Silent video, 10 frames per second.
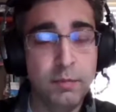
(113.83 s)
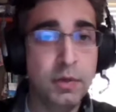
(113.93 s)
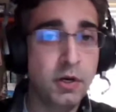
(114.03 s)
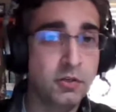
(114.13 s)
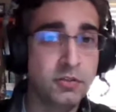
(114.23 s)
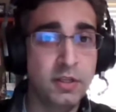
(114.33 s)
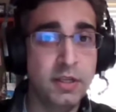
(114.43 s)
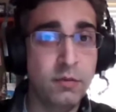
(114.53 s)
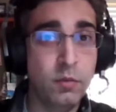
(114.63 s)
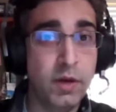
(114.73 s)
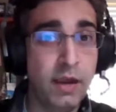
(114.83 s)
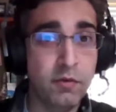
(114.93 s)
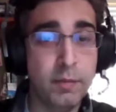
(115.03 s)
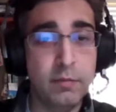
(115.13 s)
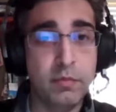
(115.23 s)
Personally, what I
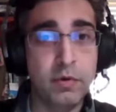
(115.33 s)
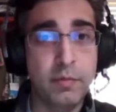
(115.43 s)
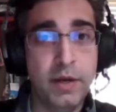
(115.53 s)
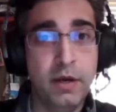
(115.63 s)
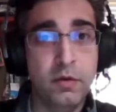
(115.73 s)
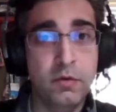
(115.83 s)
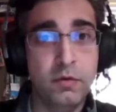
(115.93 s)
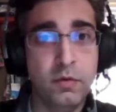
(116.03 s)
remember about